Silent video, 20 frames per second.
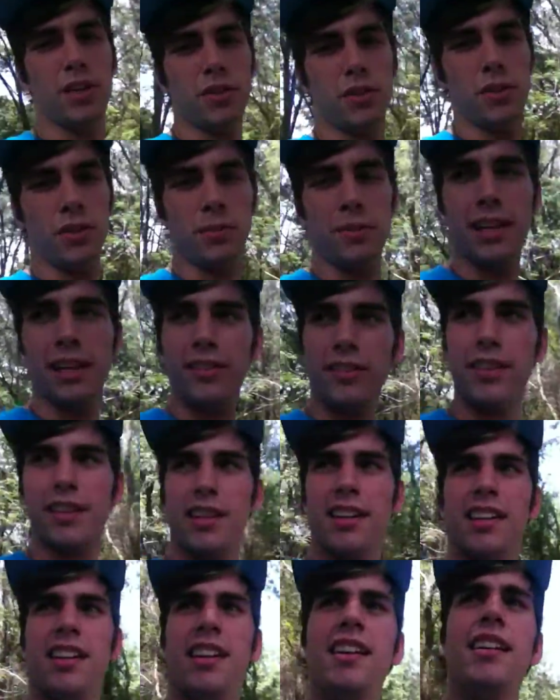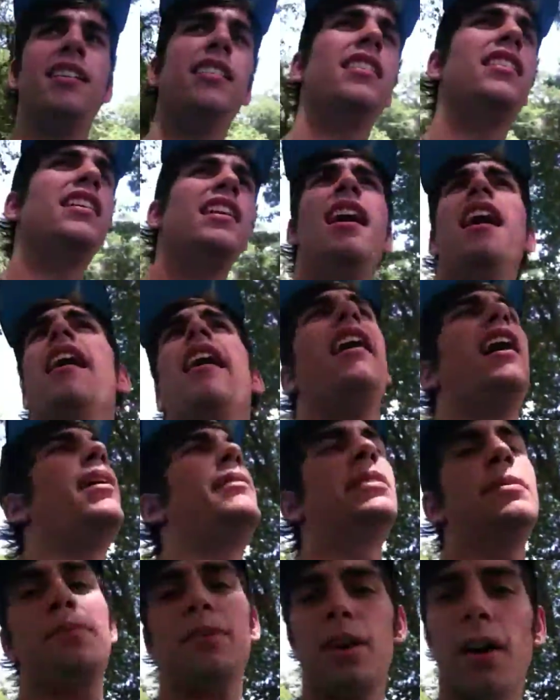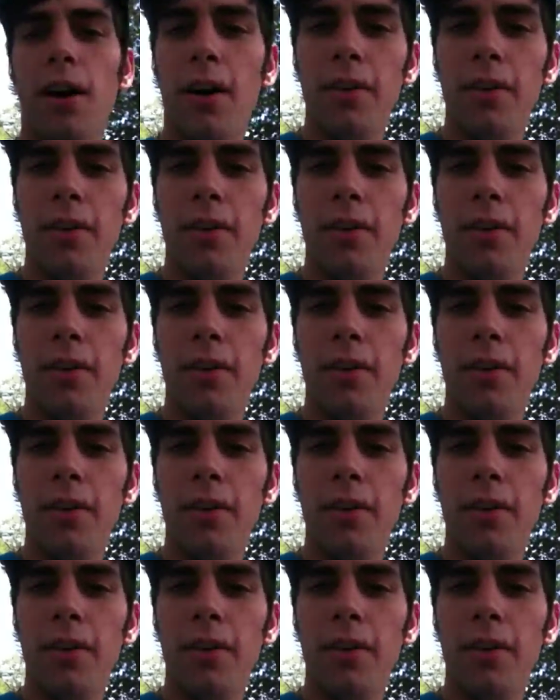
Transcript: YouTube and everything, I'm going to put